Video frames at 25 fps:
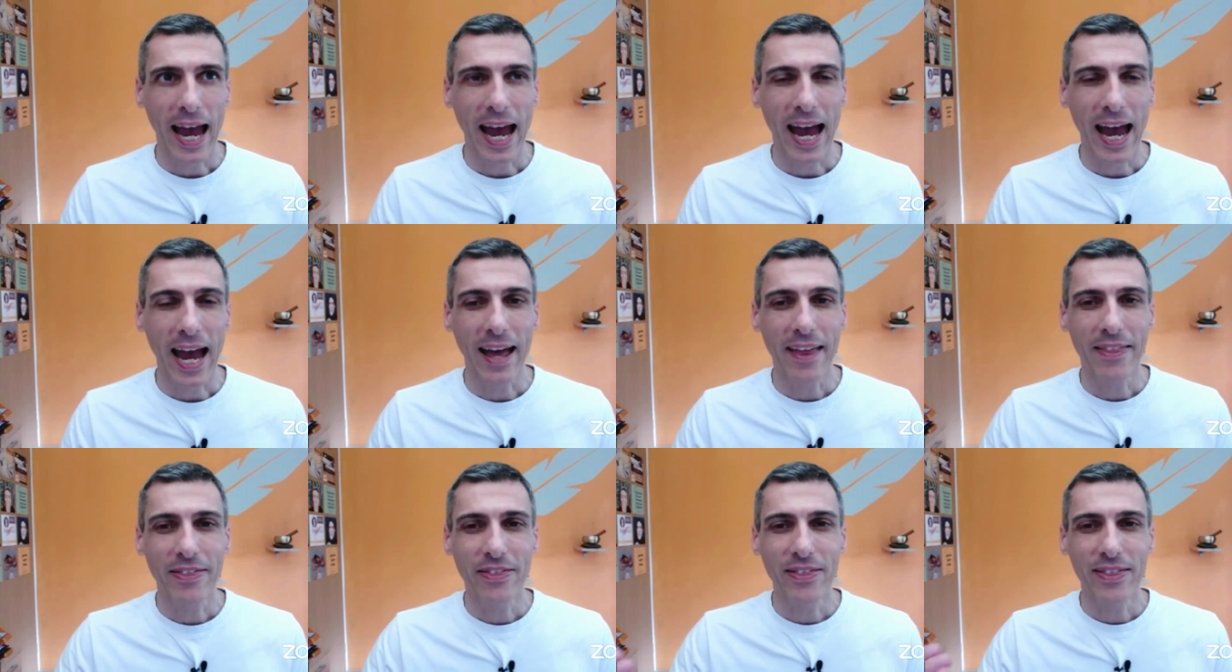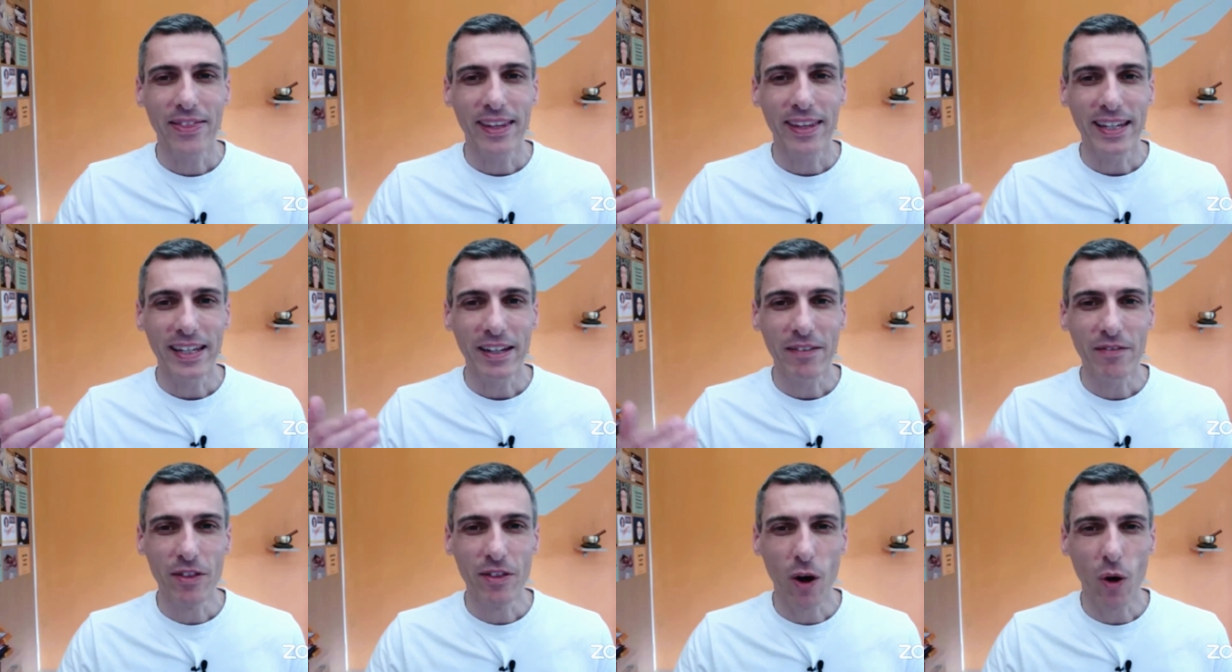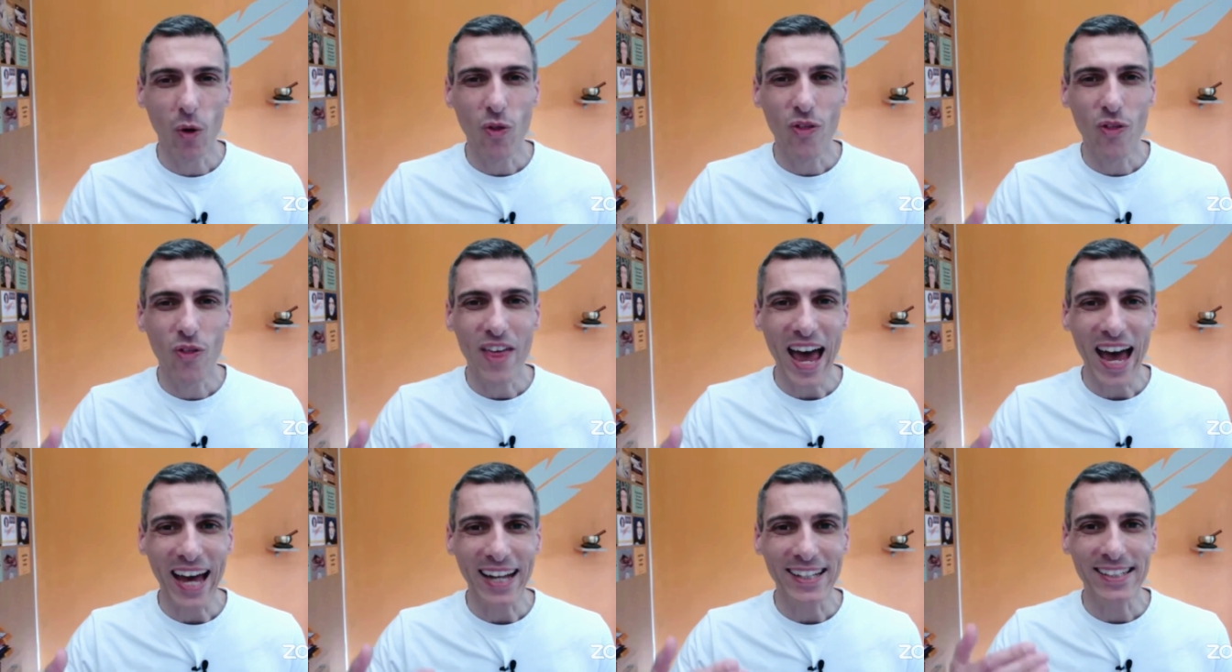And even though
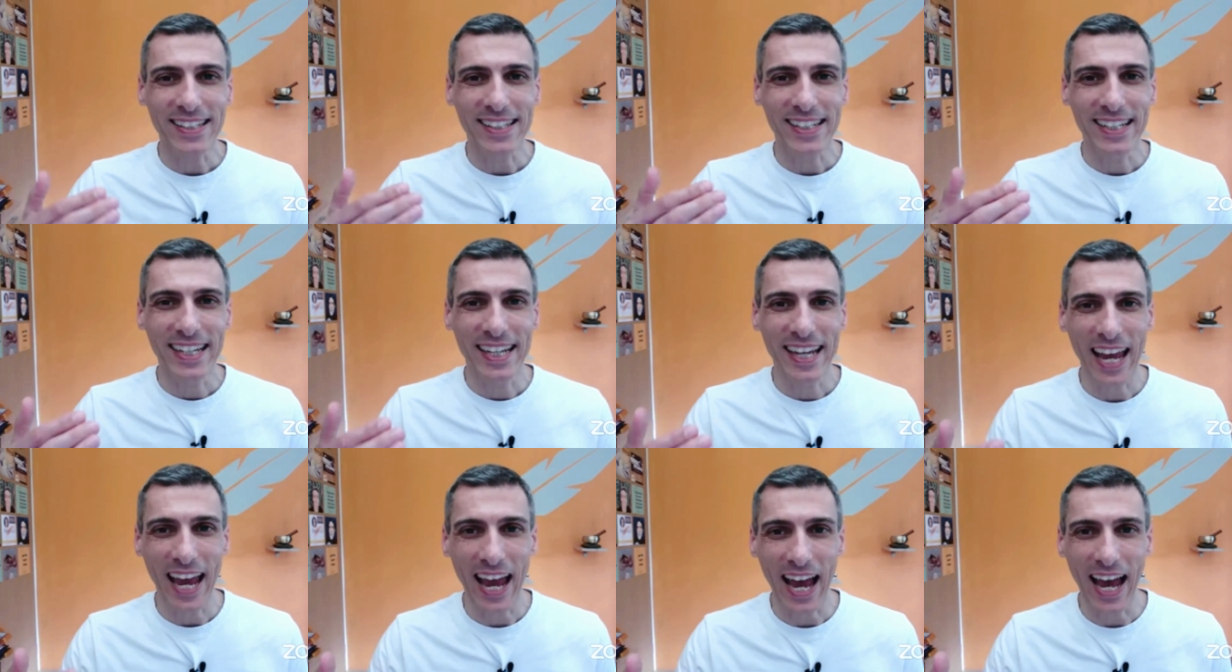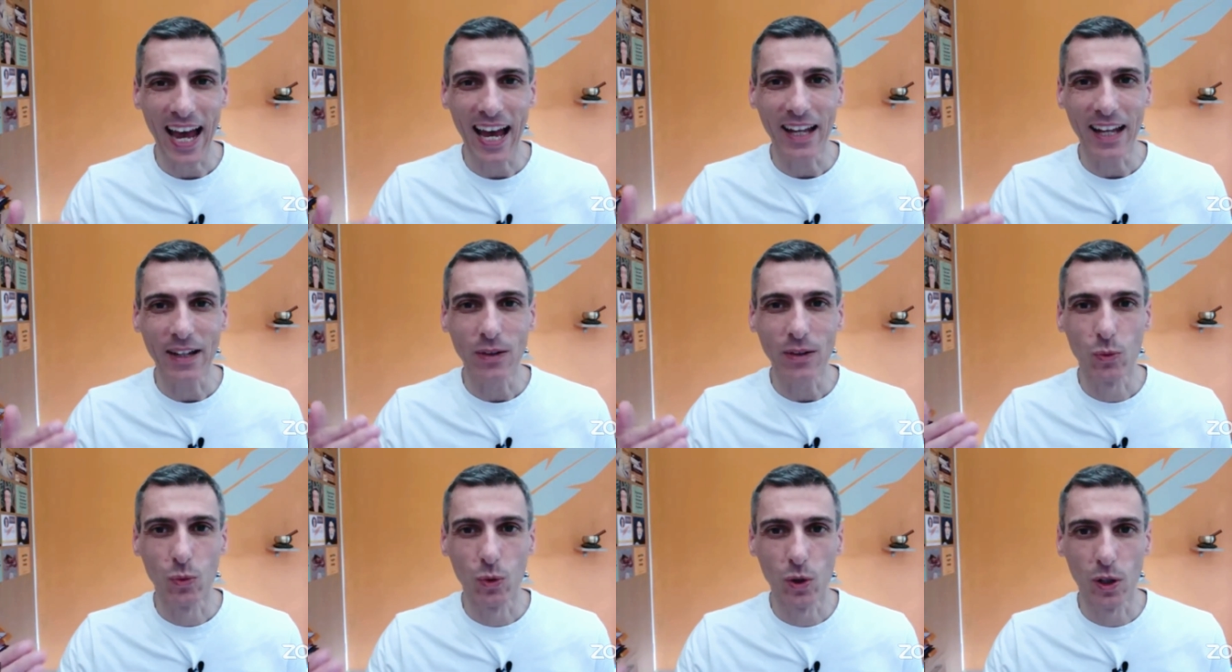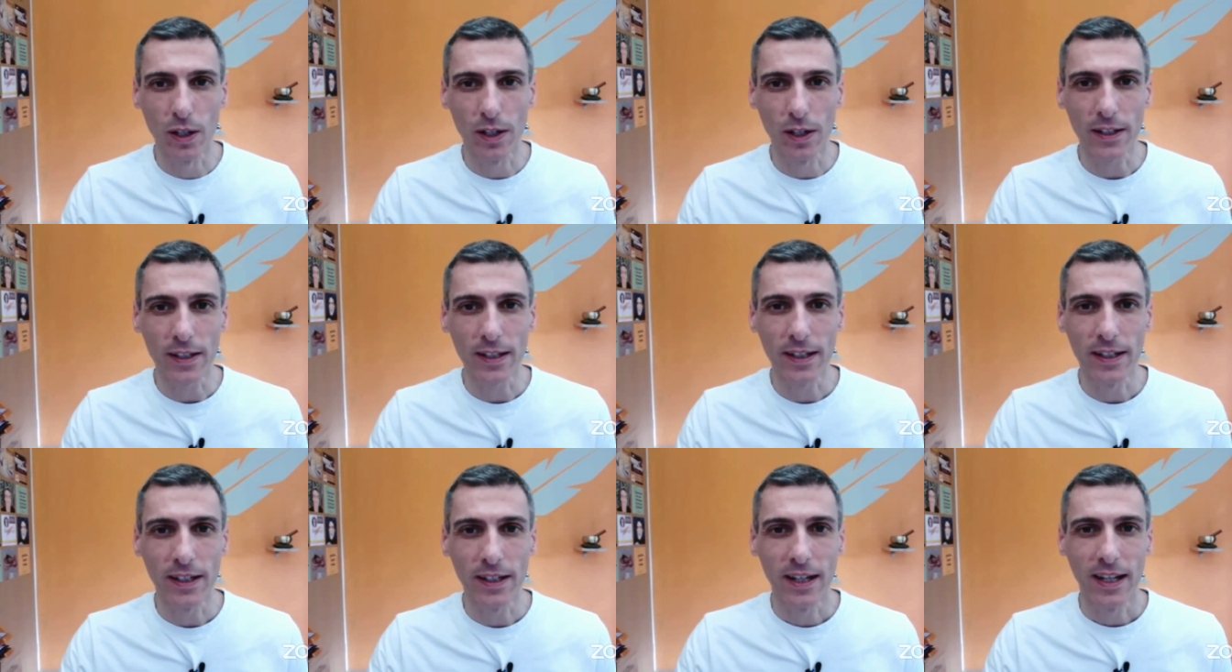that can
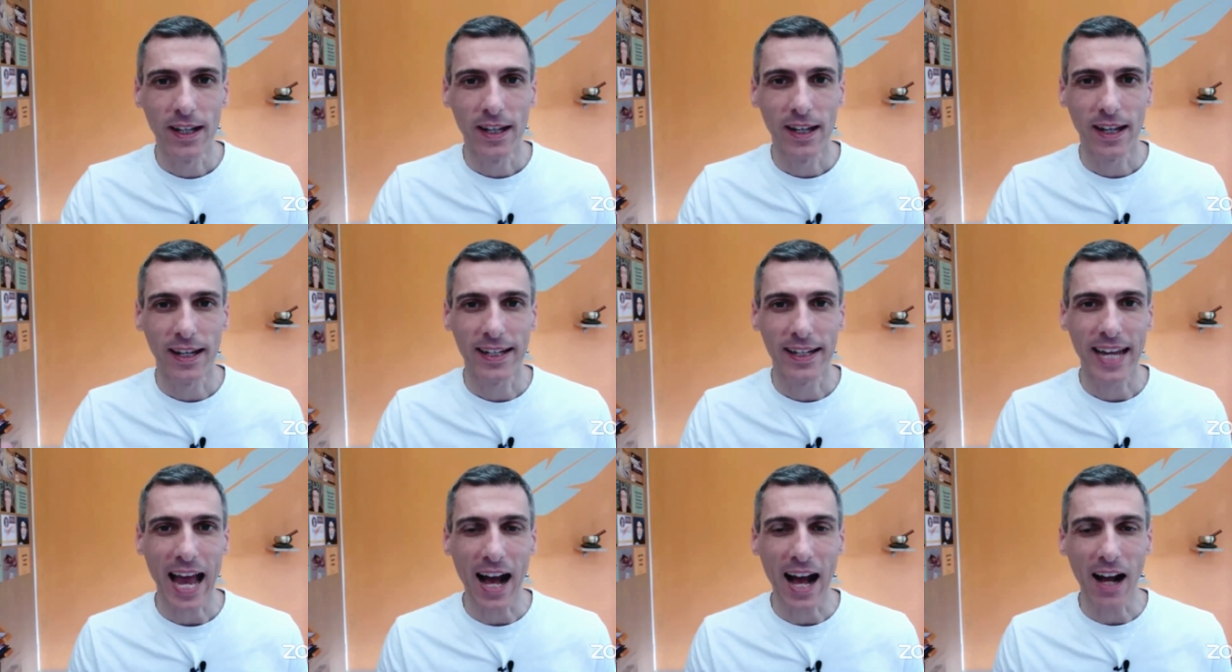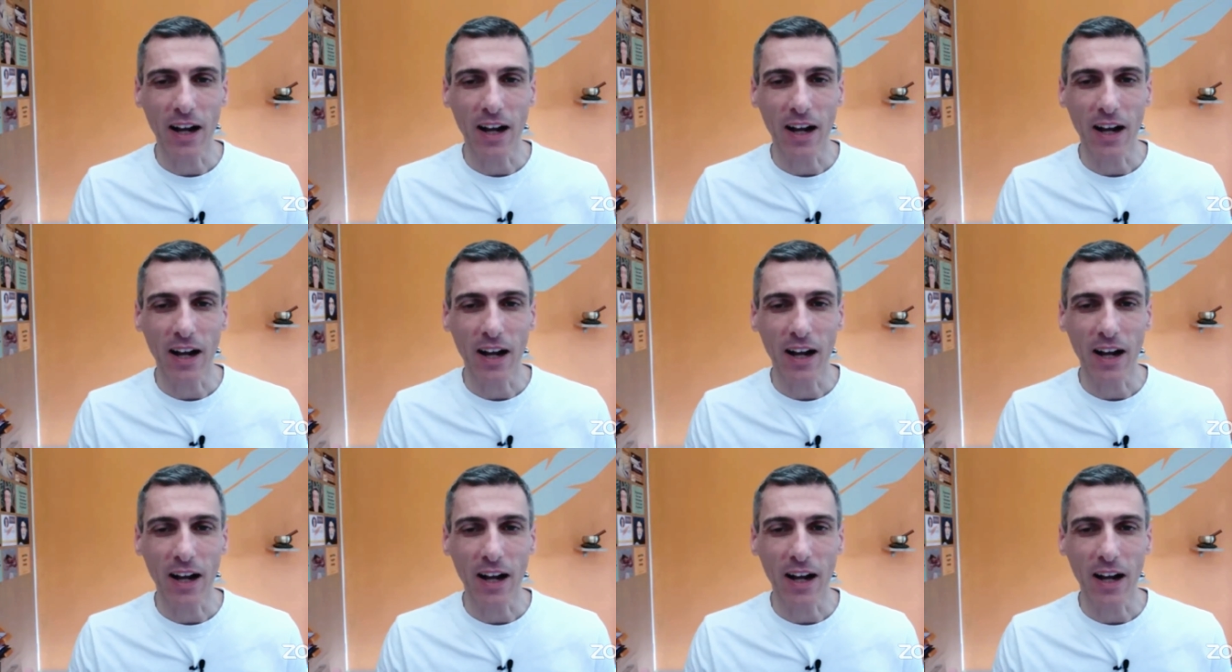work, like